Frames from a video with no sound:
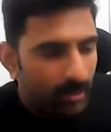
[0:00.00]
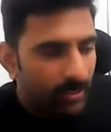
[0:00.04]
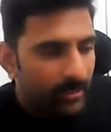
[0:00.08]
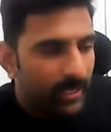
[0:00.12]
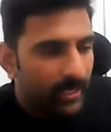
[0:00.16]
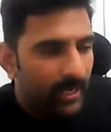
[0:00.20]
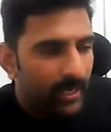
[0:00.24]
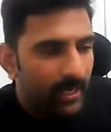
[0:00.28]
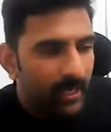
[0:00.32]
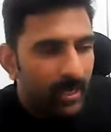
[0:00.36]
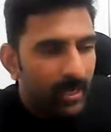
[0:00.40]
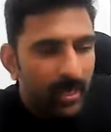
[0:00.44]

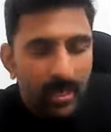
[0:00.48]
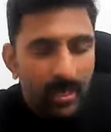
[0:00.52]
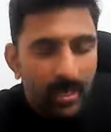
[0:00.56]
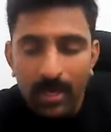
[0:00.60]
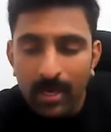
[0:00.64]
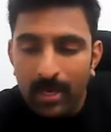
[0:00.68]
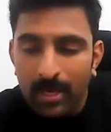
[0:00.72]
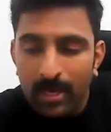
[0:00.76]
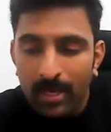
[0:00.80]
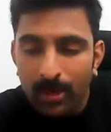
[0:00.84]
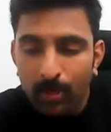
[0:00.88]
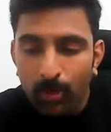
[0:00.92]
Okay,
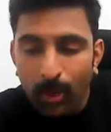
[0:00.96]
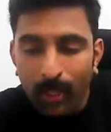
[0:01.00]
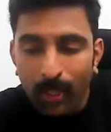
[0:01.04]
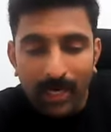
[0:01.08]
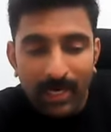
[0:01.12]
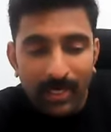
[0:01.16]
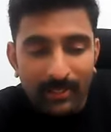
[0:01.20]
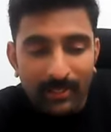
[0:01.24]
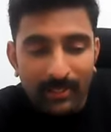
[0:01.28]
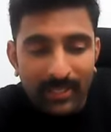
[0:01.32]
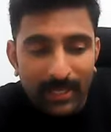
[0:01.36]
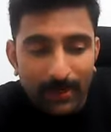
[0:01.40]

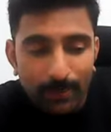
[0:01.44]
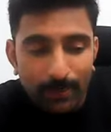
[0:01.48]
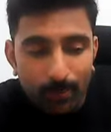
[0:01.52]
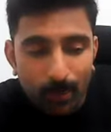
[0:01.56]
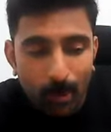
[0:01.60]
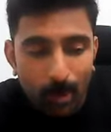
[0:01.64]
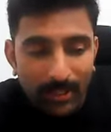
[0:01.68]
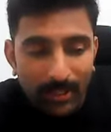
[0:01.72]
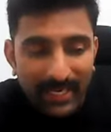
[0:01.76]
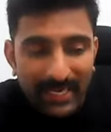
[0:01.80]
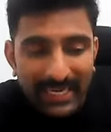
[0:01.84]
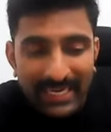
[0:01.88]
what are the
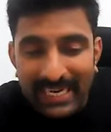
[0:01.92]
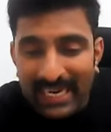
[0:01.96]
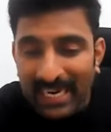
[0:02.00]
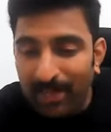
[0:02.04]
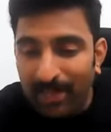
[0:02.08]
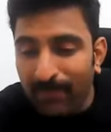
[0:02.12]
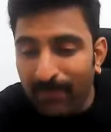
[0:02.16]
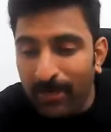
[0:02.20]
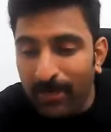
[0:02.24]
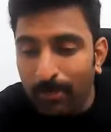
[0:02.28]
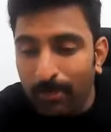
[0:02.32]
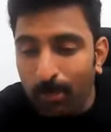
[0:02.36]
important
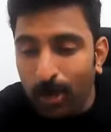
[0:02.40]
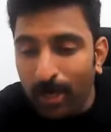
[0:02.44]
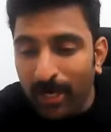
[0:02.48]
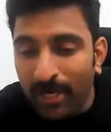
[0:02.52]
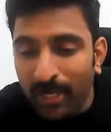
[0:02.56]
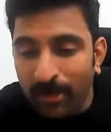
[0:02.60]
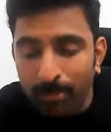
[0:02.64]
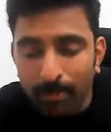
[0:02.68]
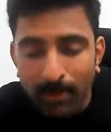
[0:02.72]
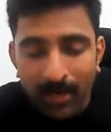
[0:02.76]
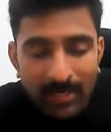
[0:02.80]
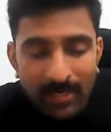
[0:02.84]
11
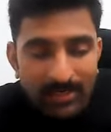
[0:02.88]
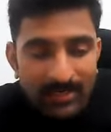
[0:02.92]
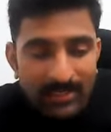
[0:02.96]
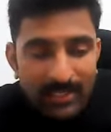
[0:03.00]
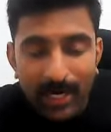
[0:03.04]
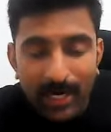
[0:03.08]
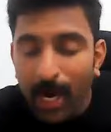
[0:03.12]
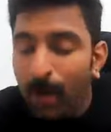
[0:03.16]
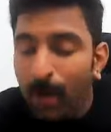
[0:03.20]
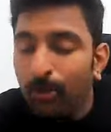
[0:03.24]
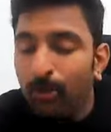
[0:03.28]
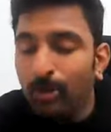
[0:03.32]
body parts
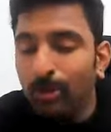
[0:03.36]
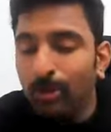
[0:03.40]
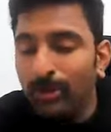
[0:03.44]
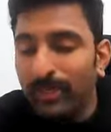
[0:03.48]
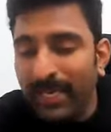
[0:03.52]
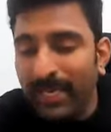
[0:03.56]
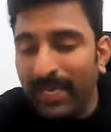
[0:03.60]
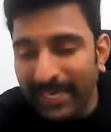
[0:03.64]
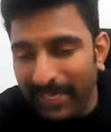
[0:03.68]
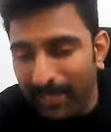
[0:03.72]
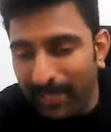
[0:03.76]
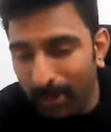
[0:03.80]
and how to
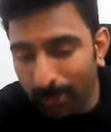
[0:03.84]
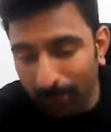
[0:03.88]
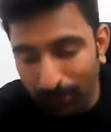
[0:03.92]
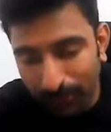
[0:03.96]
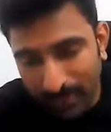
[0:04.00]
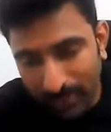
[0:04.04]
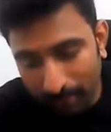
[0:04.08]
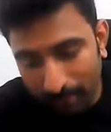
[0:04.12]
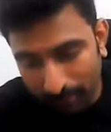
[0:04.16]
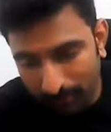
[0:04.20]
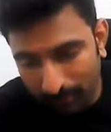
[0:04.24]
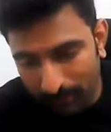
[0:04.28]
take care of
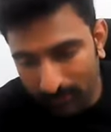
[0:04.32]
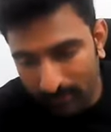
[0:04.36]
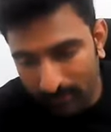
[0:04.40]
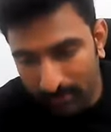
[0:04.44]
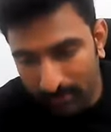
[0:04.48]
them